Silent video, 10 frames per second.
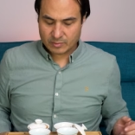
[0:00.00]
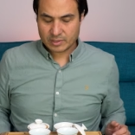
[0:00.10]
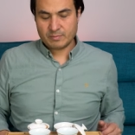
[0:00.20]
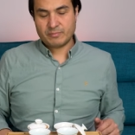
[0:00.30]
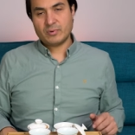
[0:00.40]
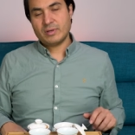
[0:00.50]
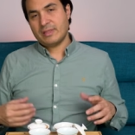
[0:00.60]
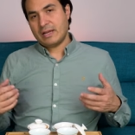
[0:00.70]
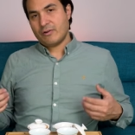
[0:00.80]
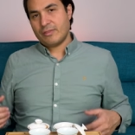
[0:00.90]
we're going to brew it
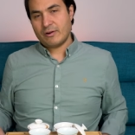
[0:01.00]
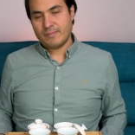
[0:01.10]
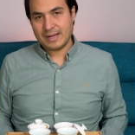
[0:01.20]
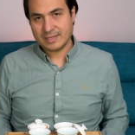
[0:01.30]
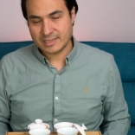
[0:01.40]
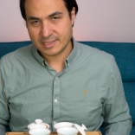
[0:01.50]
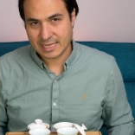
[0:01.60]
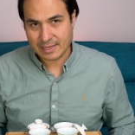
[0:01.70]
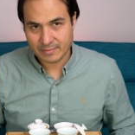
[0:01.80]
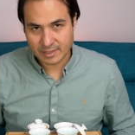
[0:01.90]
there or thereabouts the
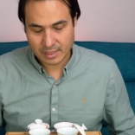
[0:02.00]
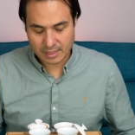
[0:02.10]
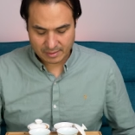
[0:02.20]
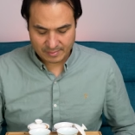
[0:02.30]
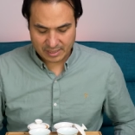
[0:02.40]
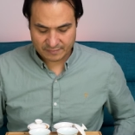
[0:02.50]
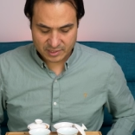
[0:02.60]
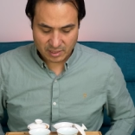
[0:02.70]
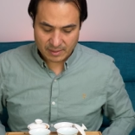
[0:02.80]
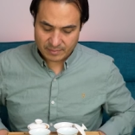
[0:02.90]
same uh, amount of
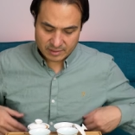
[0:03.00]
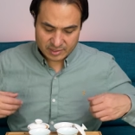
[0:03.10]
time.